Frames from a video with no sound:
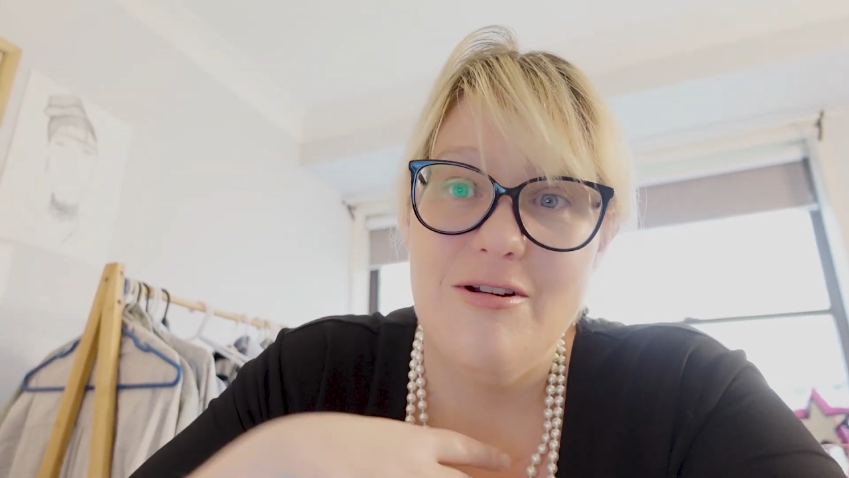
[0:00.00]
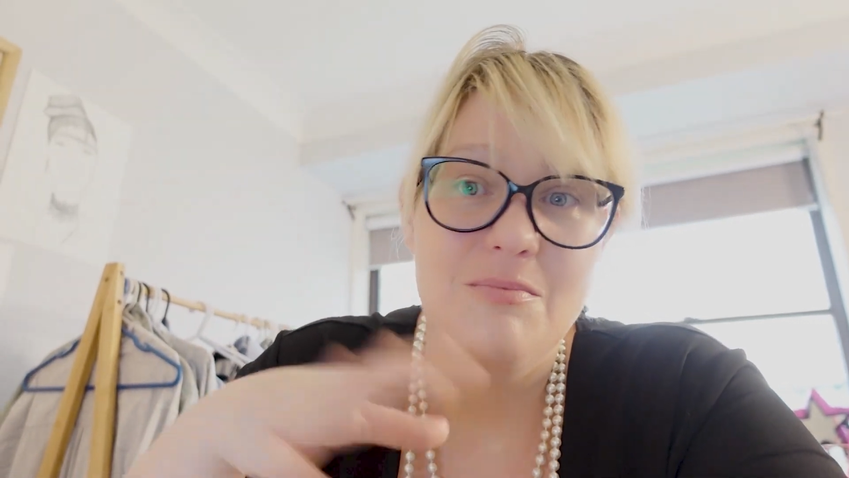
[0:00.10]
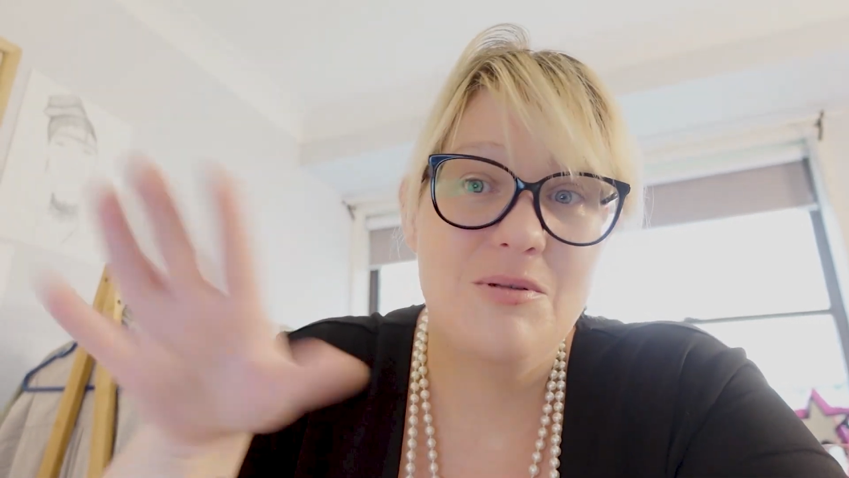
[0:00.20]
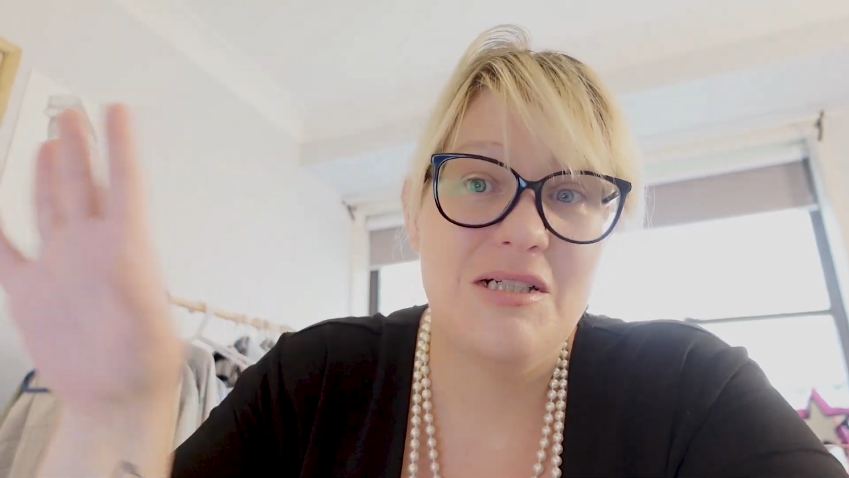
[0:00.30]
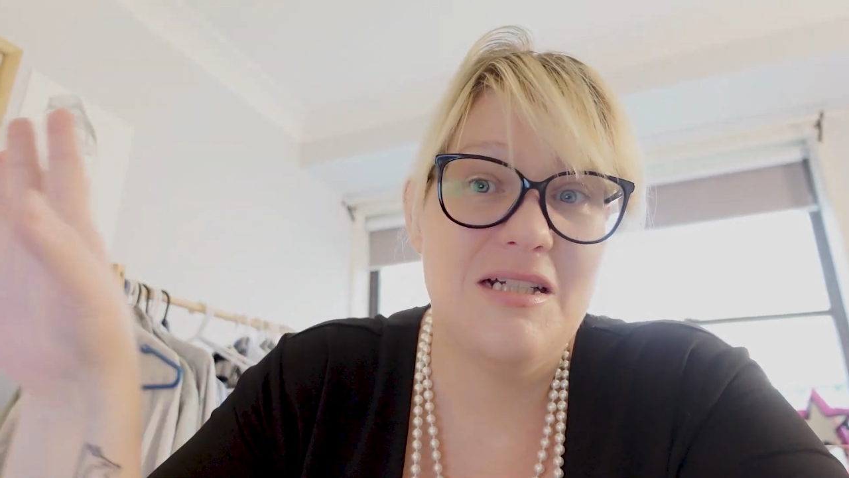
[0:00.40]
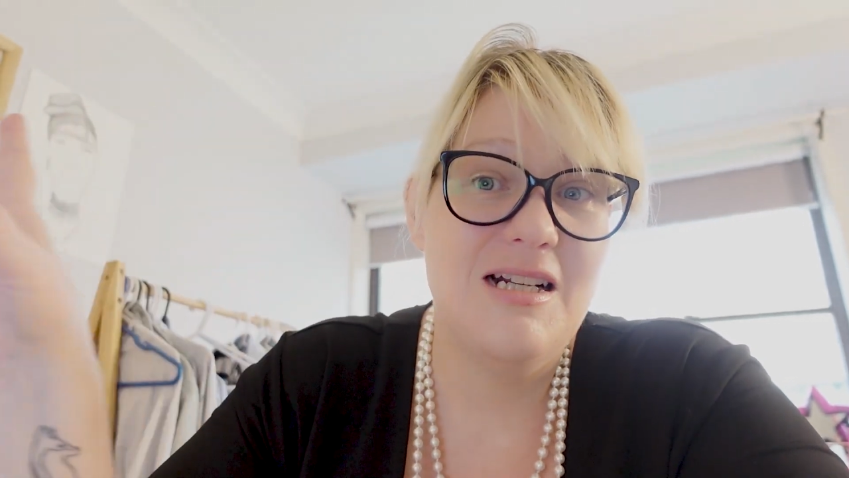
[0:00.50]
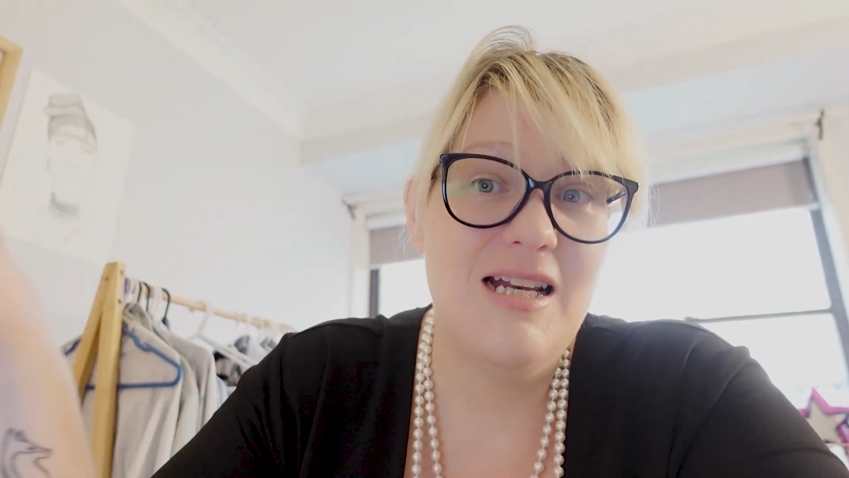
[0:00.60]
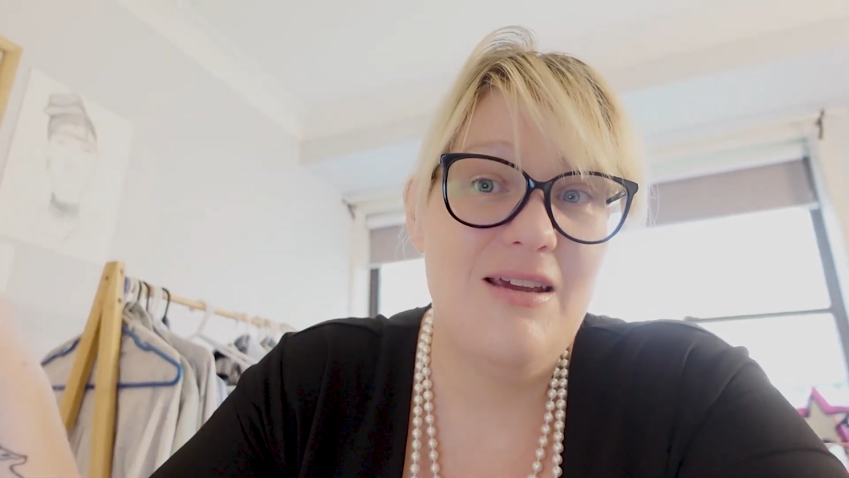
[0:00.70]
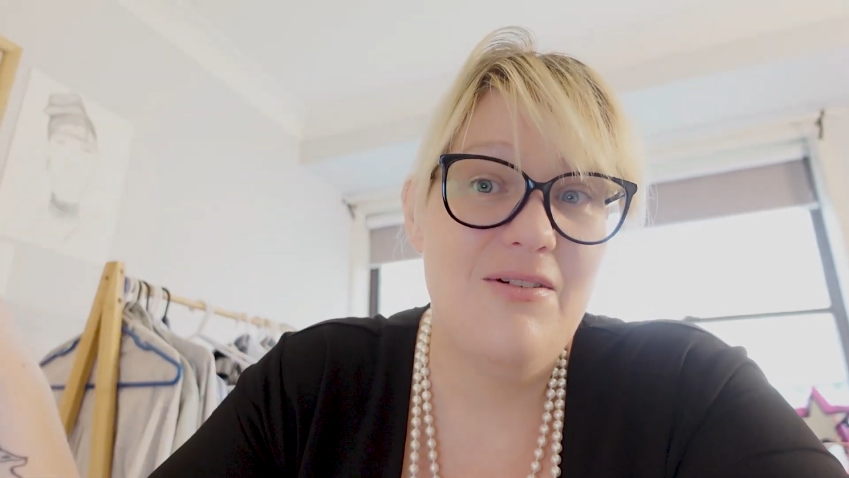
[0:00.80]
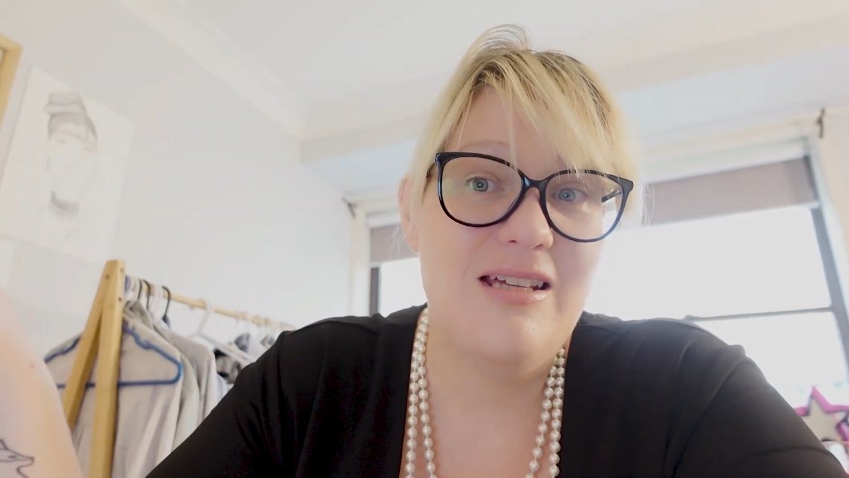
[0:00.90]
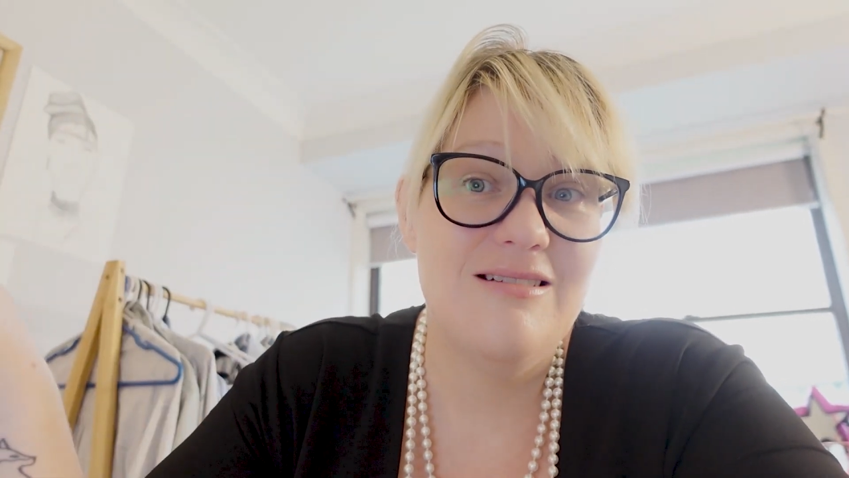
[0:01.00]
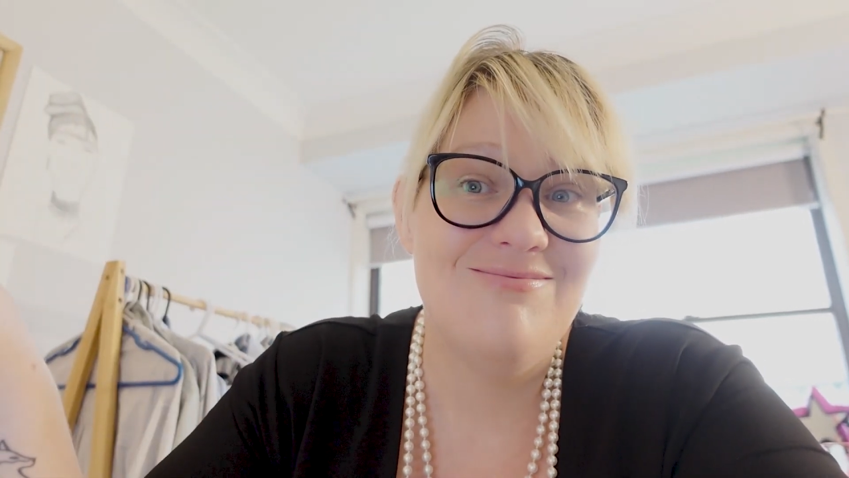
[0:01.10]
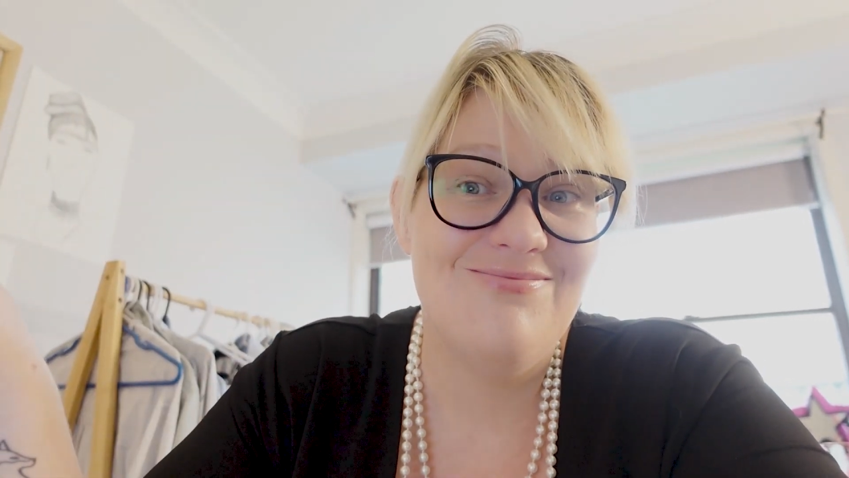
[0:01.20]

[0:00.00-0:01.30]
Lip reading: and I'm just going to leave it.